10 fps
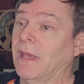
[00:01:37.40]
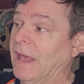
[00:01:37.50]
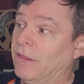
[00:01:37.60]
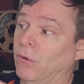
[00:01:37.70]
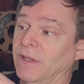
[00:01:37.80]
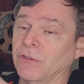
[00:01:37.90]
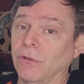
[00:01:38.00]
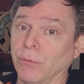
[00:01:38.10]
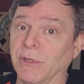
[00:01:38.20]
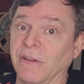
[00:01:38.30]
and there is a
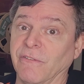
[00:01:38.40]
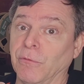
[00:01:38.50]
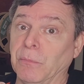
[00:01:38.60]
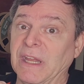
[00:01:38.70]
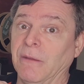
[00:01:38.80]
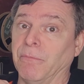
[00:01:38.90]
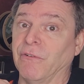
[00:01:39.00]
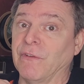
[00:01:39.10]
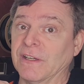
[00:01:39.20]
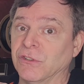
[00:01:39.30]
little bit of
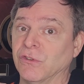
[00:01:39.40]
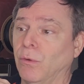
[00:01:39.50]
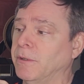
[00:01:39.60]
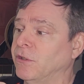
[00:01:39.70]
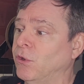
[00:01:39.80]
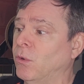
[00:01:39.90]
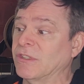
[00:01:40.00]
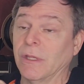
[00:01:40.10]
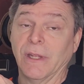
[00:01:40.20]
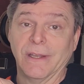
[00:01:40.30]
imperfections, nobody will
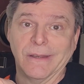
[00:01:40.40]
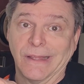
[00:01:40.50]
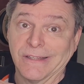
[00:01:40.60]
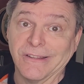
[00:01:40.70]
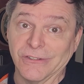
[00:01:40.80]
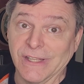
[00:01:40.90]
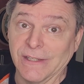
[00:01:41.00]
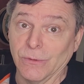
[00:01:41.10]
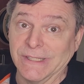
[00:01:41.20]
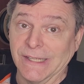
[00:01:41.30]
notice. Not that there's any
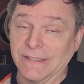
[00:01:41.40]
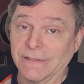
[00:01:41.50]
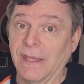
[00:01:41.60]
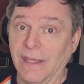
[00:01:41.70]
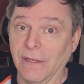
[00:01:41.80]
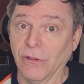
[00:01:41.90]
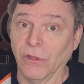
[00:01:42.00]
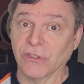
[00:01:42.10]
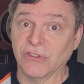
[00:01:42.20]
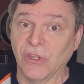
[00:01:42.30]
with this. It
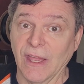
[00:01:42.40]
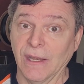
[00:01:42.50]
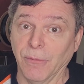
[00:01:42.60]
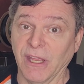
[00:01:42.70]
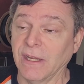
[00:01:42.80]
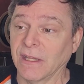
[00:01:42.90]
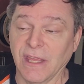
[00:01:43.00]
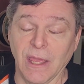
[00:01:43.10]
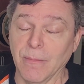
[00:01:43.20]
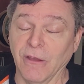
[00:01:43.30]
looks dynamite. It
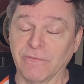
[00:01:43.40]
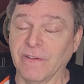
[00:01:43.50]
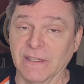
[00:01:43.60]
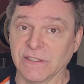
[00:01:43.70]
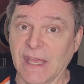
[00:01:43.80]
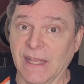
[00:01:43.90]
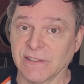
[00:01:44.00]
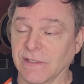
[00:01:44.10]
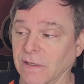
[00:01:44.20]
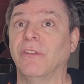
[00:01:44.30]
came out
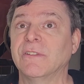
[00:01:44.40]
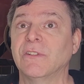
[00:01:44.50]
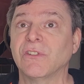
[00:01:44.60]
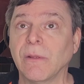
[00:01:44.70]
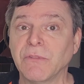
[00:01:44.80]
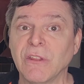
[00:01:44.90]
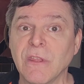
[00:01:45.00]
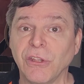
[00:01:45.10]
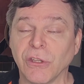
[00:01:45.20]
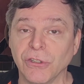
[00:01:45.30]
fantastic. This is something that
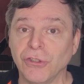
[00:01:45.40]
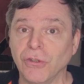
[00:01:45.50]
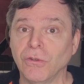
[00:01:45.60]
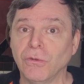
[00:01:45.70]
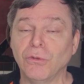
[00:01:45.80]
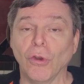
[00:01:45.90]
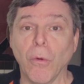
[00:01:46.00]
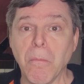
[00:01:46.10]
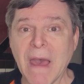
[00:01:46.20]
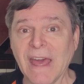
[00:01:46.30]
you can do no
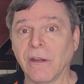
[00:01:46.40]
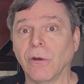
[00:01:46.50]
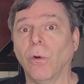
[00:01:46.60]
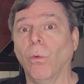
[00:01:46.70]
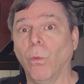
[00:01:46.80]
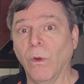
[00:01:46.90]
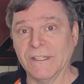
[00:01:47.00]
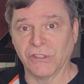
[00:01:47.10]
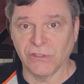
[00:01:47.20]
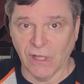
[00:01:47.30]
matter
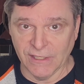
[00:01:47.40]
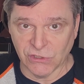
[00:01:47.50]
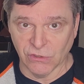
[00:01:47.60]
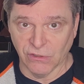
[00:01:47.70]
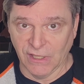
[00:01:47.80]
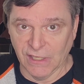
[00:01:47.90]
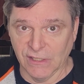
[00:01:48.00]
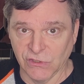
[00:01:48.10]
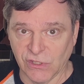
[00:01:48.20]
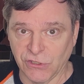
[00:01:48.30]
which slicer it
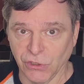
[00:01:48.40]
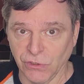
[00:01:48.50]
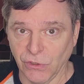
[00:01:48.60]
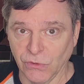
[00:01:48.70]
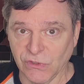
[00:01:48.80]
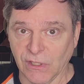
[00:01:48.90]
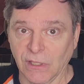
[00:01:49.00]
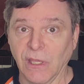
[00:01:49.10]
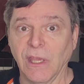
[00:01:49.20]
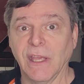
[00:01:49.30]
is that you're using,
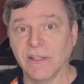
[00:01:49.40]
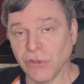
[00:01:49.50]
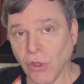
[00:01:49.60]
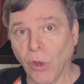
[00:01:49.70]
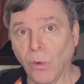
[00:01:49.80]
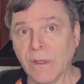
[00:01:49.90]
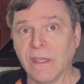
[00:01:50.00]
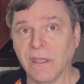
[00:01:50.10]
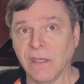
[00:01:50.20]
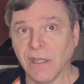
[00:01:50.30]
is go
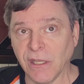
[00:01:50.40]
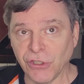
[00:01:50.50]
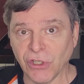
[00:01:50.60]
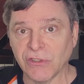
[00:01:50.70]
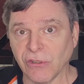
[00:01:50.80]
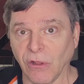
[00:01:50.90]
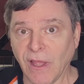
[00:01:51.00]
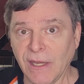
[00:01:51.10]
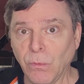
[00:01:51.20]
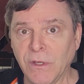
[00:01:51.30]
in and adjust the
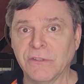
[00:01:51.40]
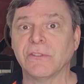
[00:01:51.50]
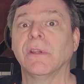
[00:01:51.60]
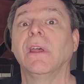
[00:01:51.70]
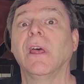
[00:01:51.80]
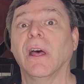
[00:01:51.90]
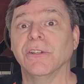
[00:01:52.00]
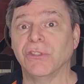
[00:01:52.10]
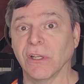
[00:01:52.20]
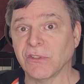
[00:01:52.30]
line widths,
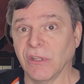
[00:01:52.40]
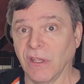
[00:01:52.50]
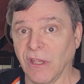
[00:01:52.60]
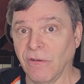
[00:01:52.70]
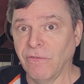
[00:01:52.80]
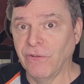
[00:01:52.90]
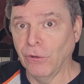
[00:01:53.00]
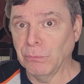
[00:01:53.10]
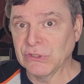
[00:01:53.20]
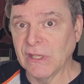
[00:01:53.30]
adjust the
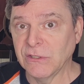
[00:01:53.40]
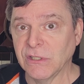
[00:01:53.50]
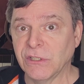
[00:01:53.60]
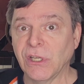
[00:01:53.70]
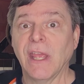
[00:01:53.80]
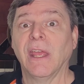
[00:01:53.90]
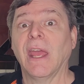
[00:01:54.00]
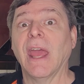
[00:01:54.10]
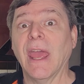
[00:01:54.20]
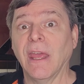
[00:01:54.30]
infill percentage,
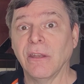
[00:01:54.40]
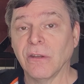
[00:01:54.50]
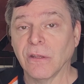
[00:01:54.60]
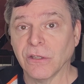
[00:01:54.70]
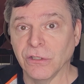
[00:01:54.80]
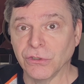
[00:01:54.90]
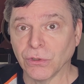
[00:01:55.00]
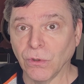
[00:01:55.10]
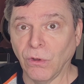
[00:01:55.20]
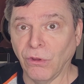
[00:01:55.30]
and
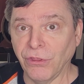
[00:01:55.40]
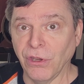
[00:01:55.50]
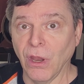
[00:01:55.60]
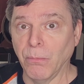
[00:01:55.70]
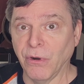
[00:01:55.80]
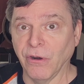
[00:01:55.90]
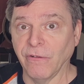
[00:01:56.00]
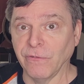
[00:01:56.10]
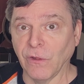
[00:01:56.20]
control the number of